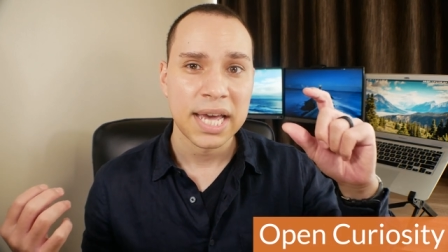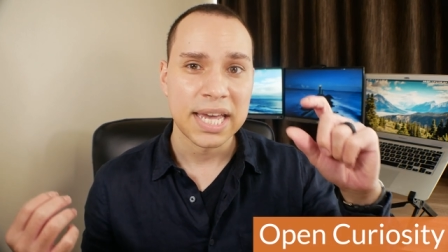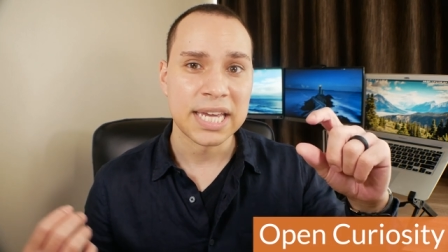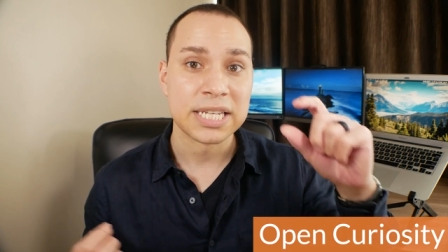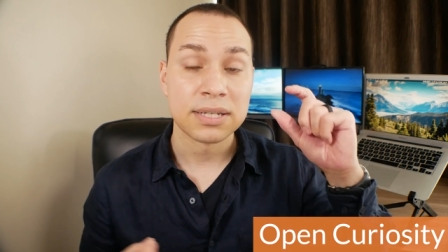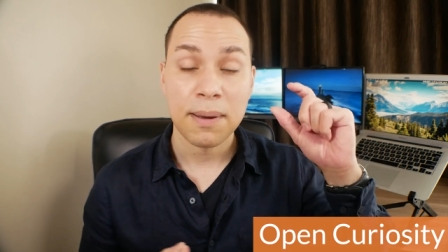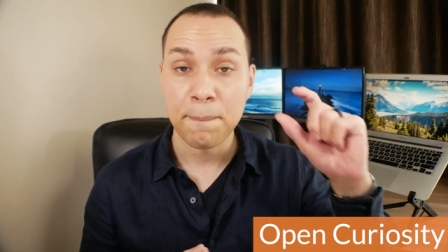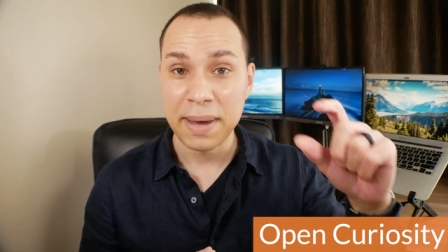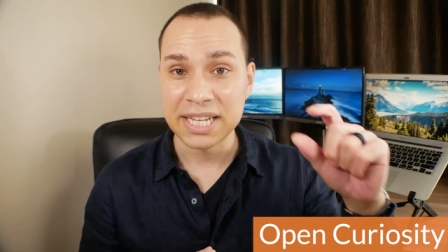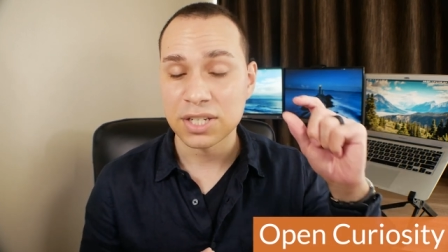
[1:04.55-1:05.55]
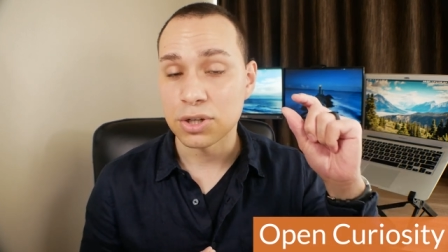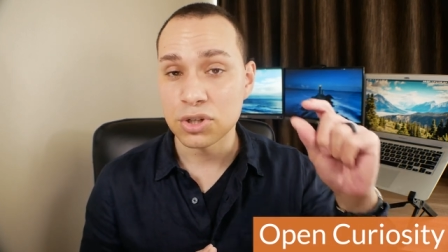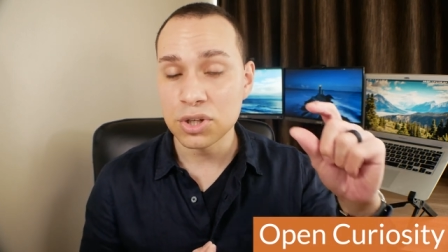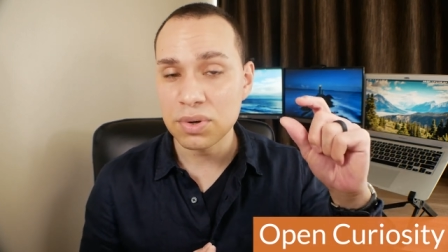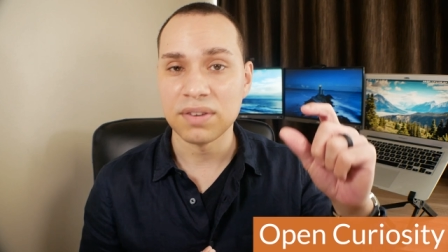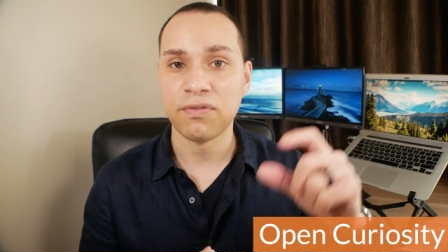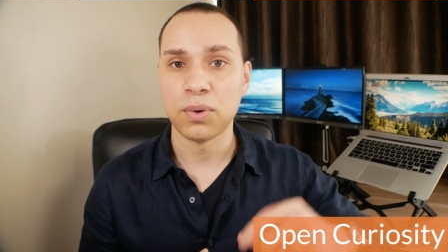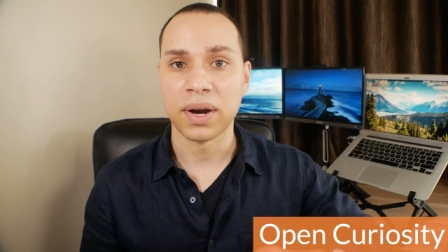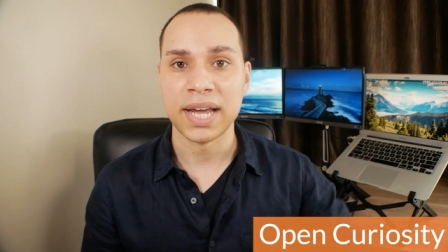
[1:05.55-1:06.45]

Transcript: is best suited for.